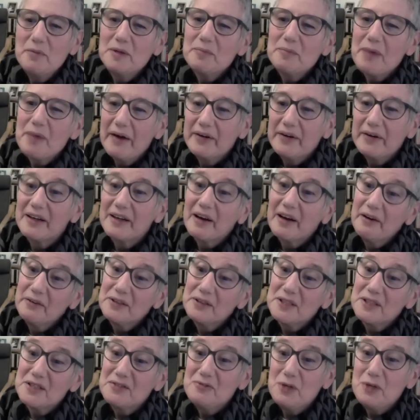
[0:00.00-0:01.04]

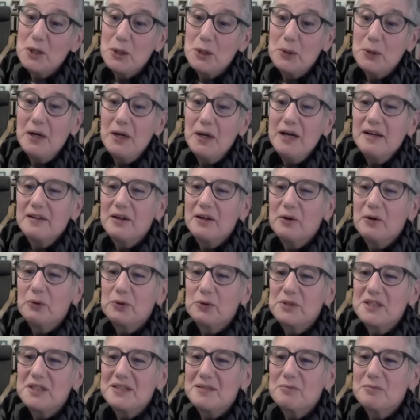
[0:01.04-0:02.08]
Baron-Cohen's view, that
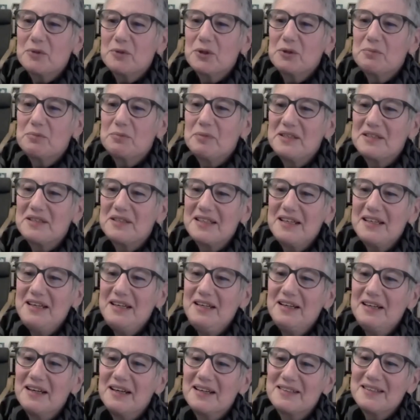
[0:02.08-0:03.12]
autism could be
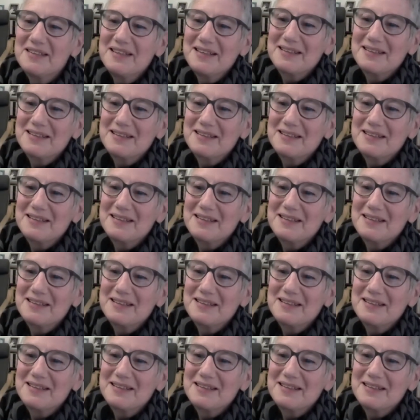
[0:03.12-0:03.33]
seen as an